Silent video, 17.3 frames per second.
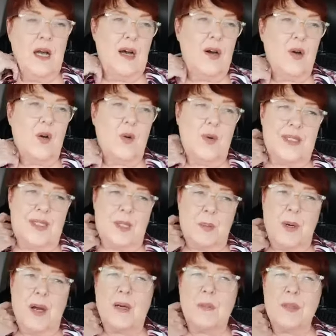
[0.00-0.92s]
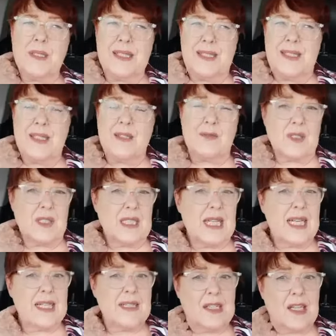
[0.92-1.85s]
oh, it's probably several
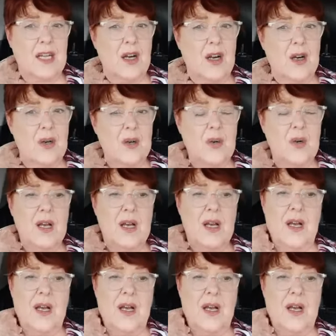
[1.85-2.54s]
days ago,